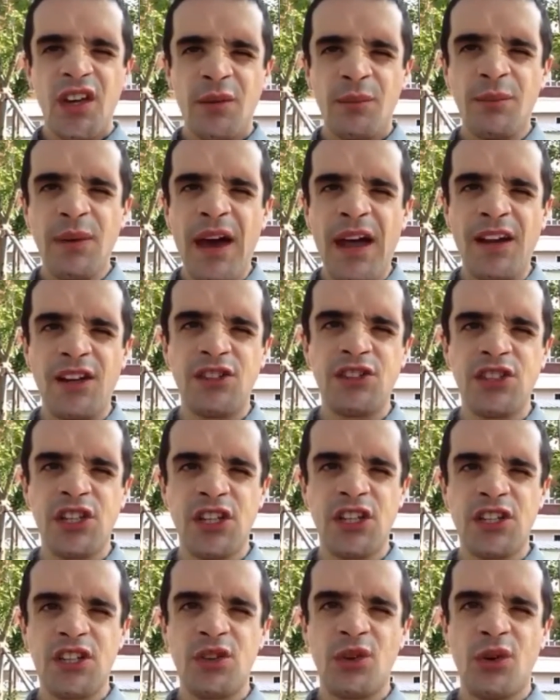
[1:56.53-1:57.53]

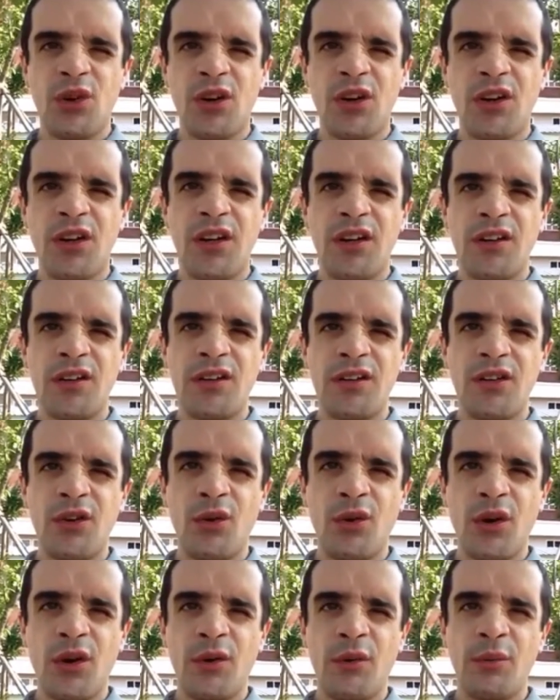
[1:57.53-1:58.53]
managing
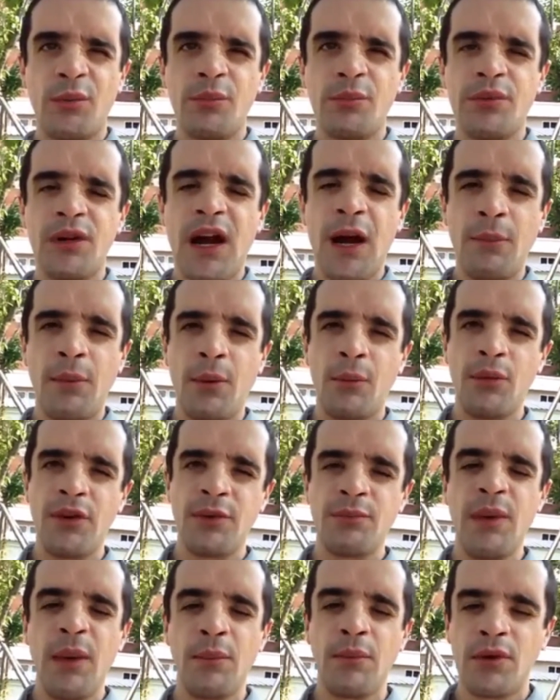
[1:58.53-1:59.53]
your problem
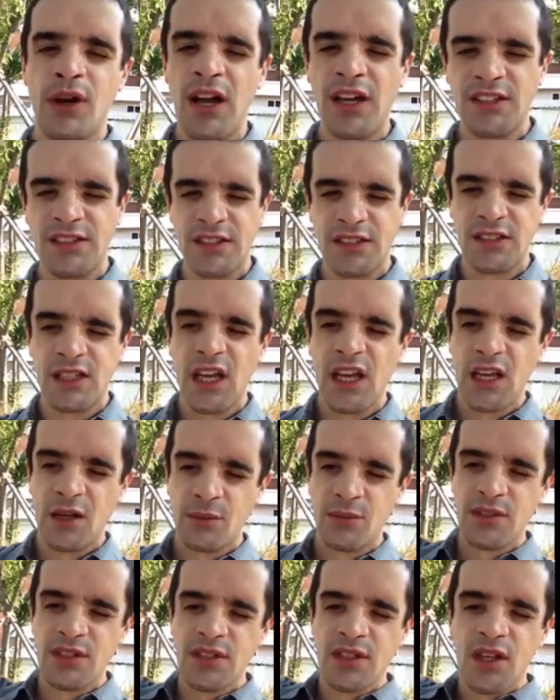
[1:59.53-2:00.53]
with memorizing
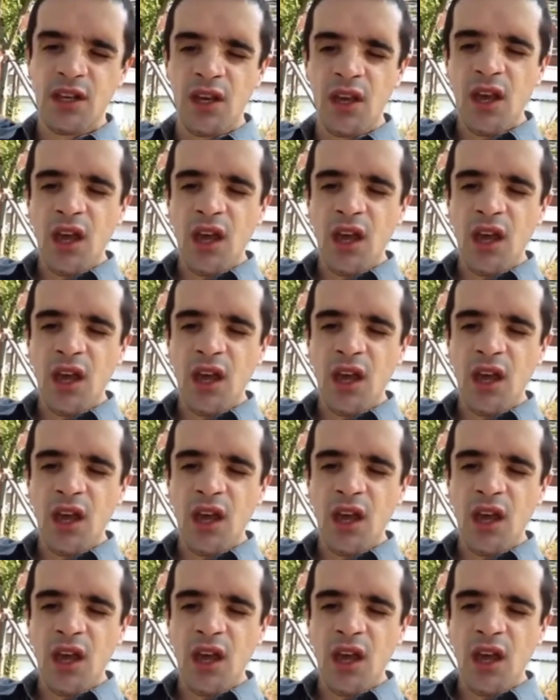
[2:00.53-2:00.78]
names.